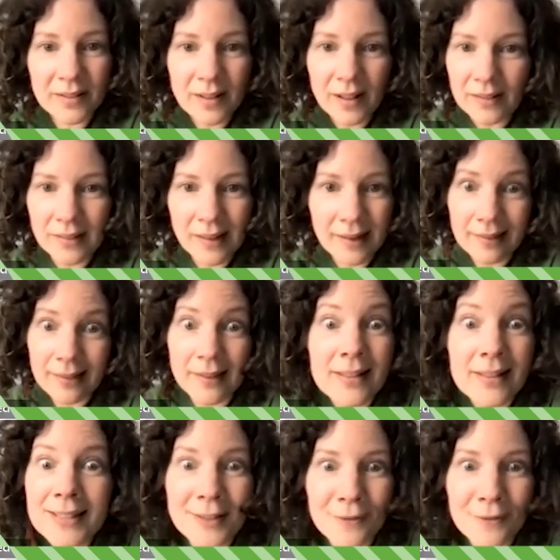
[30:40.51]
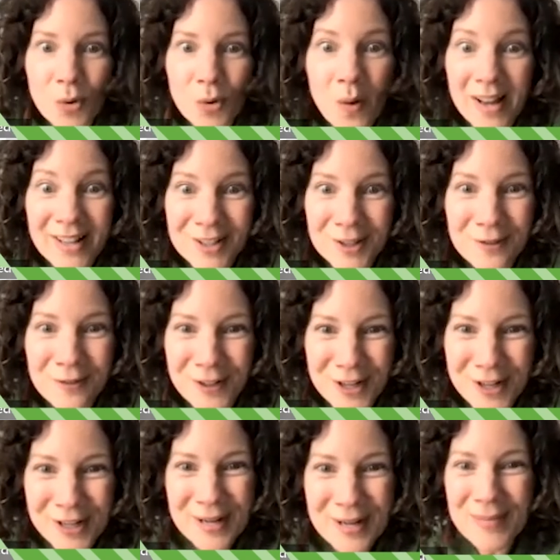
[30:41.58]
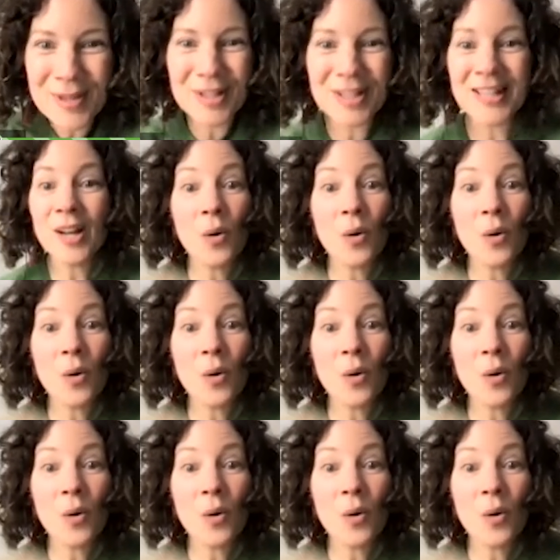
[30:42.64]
cloud like this if you want to for your community,